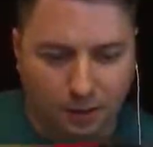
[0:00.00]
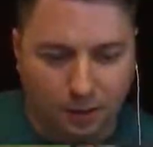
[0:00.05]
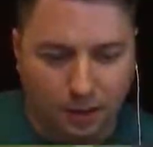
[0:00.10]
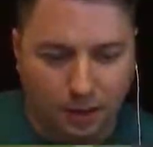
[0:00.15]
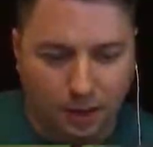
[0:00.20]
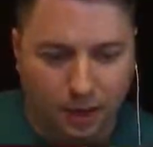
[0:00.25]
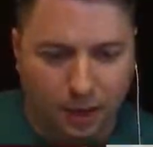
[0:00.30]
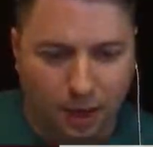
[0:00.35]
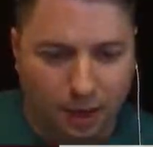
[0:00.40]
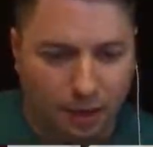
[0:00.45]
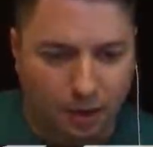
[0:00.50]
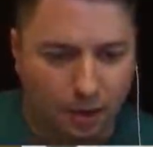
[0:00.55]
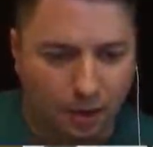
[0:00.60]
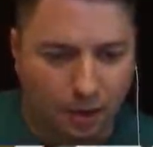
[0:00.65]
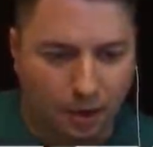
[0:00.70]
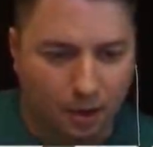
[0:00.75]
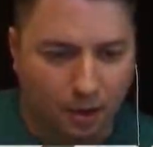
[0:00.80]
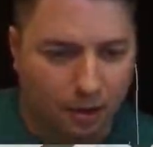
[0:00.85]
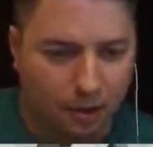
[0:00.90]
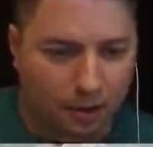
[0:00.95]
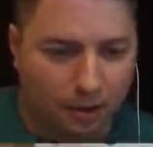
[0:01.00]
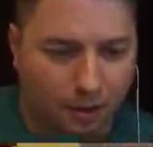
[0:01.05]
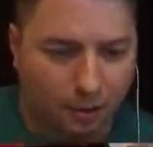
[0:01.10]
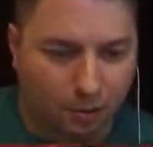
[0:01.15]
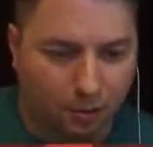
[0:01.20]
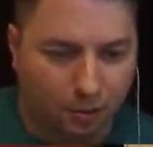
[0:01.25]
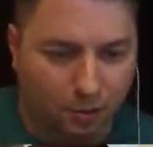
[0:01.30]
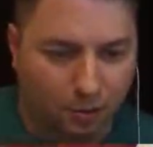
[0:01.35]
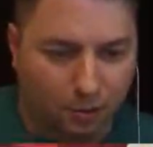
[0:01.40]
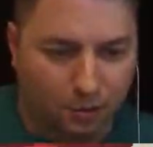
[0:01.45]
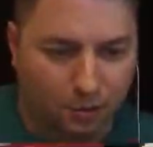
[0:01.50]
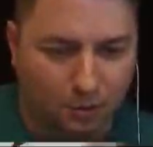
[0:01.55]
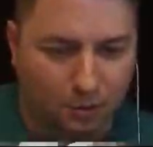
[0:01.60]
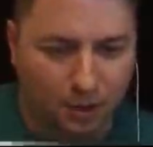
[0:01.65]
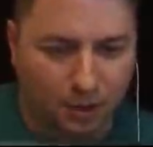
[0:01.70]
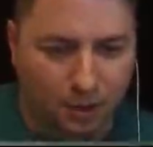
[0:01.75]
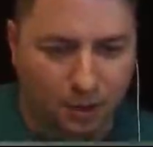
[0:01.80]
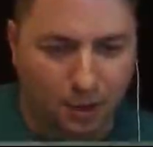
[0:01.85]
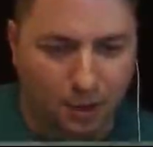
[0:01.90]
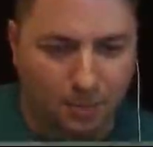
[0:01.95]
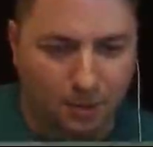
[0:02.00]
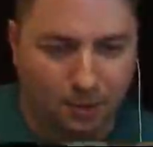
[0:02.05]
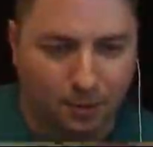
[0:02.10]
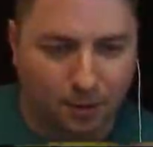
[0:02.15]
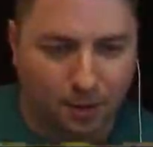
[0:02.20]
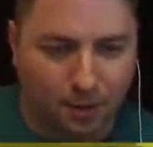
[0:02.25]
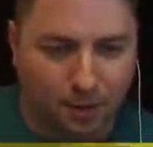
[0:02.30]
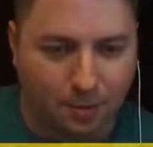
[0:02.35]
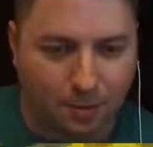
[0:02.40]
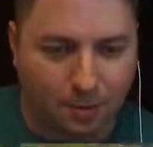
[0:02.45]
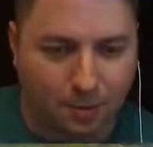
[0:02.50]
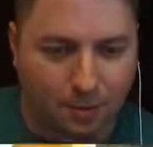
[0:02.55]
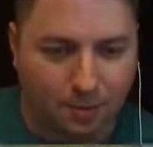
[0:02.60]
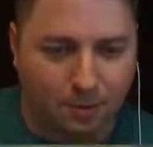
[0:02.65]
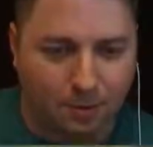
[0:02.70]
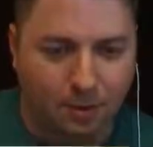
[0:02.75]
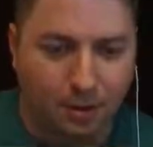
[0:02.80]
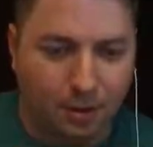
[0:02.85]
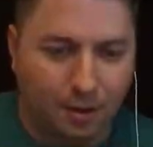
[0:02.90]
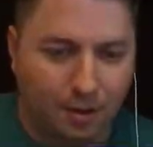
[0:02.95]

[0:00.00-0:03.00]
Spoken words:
And you know, just trying to keep on top of this.